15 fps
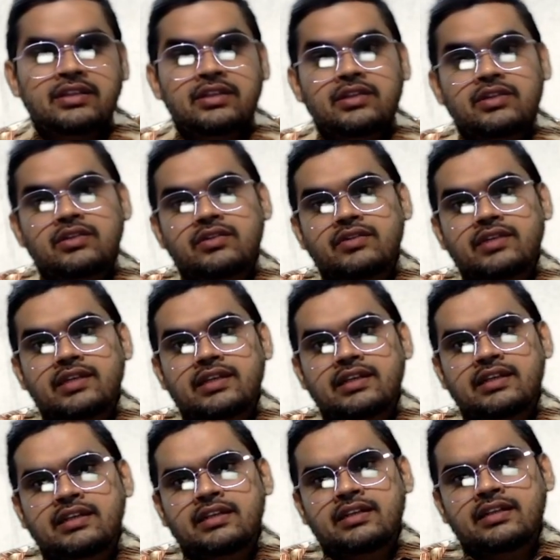So we
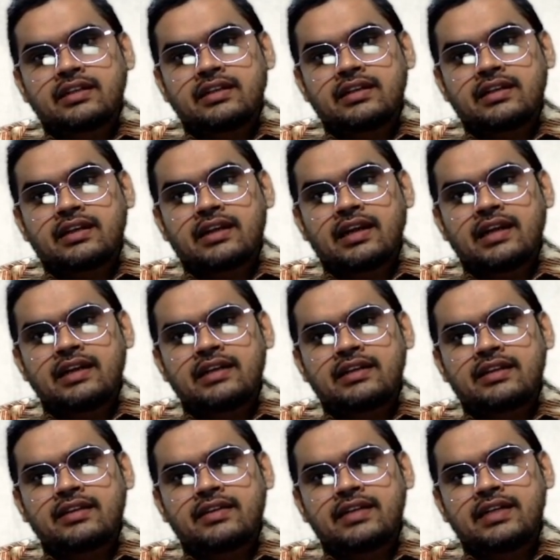can write
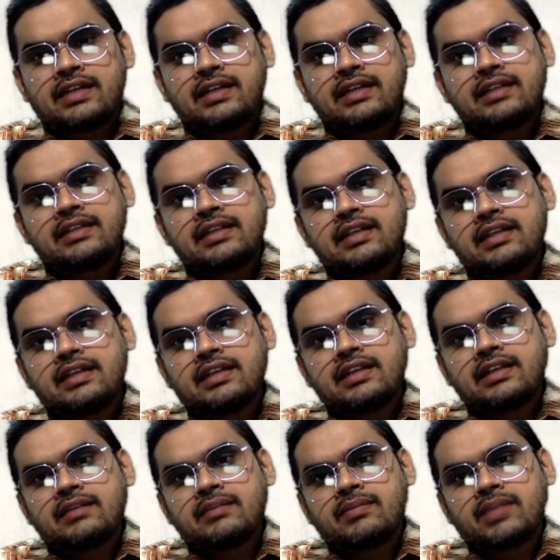70 degree
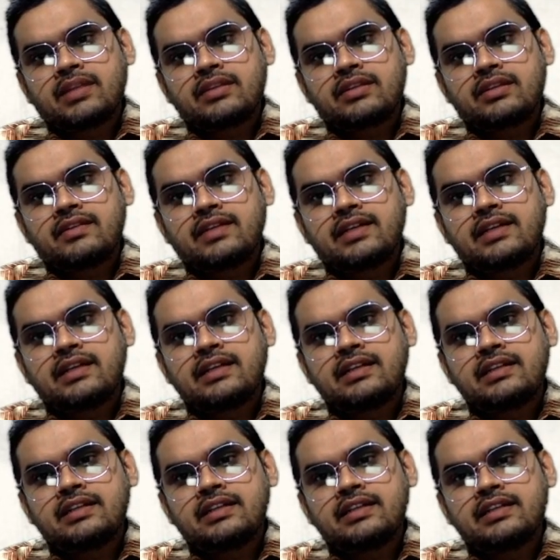plus 70
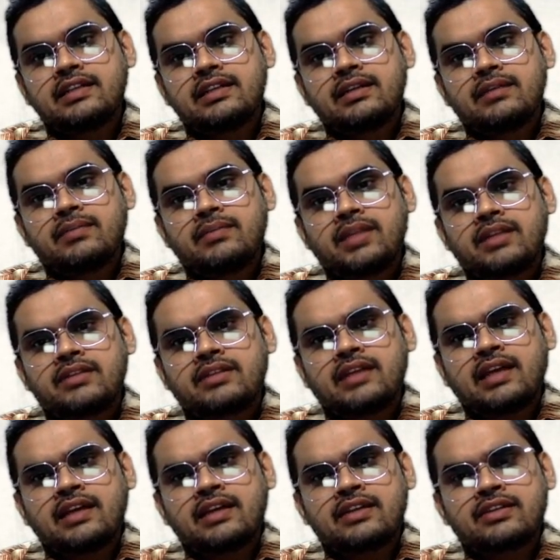degree plus
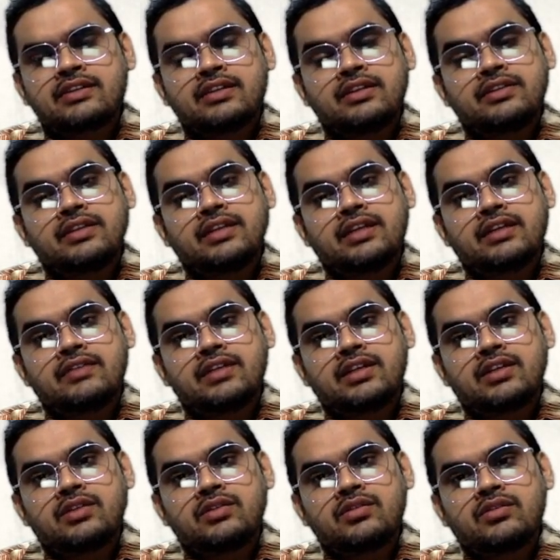X is equal
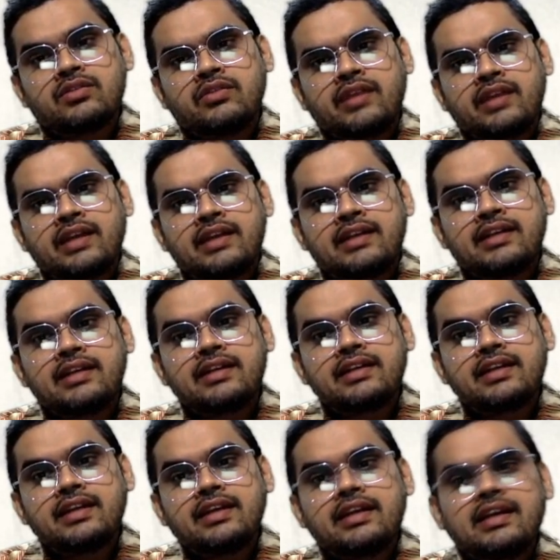to 180
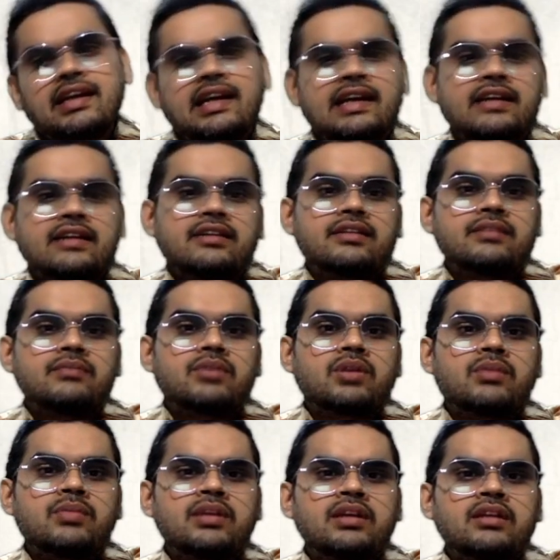degree, angle sum
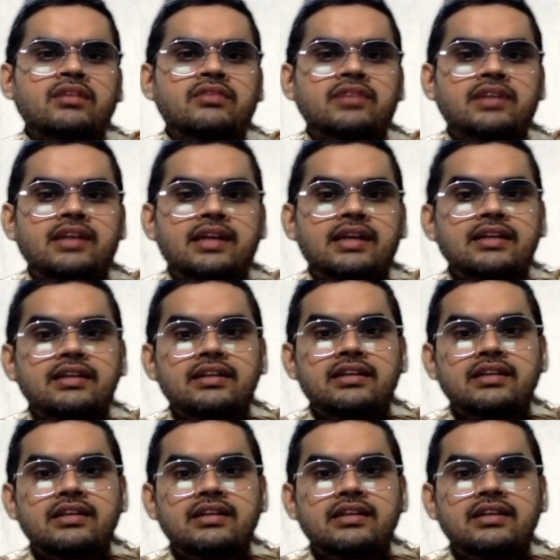property of a triangle.